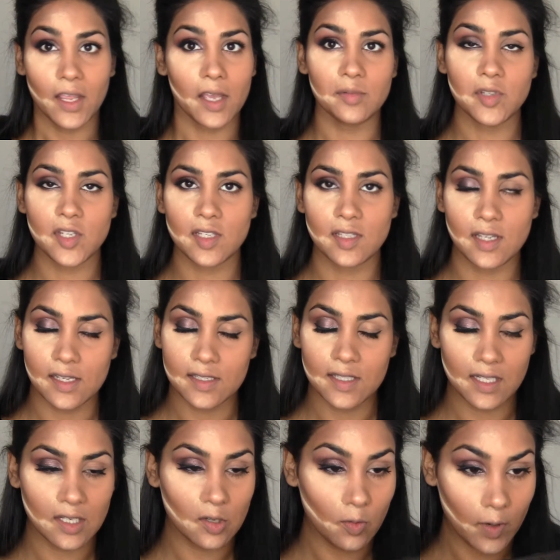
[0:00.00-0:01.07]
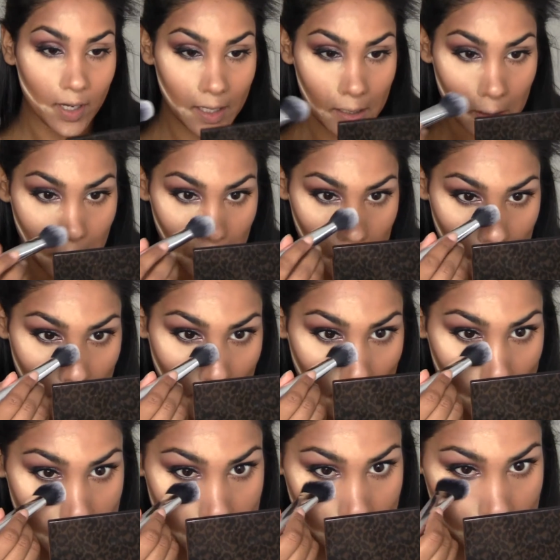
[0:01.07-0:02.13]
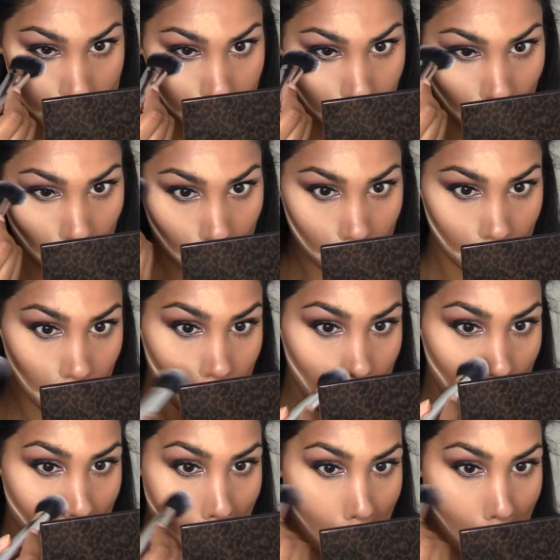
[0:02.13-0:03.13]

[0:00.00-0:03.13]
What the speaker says: I'm just dusting away all the excess powder.